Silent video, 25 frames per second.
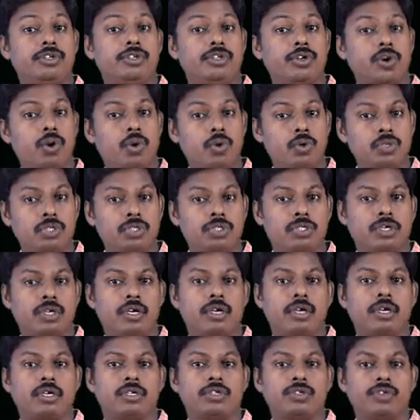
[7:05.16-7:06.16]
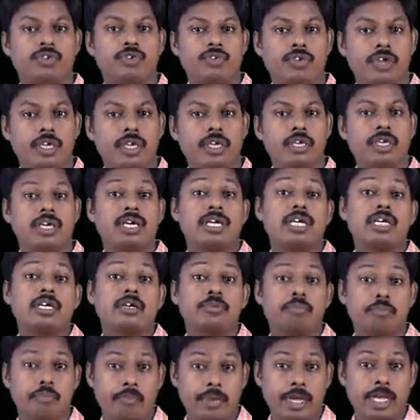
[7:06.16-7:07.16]
don't drink
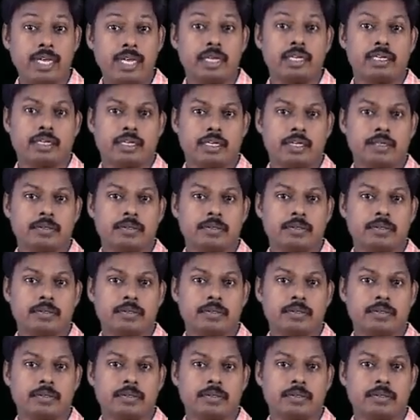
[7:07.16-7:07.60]
milk.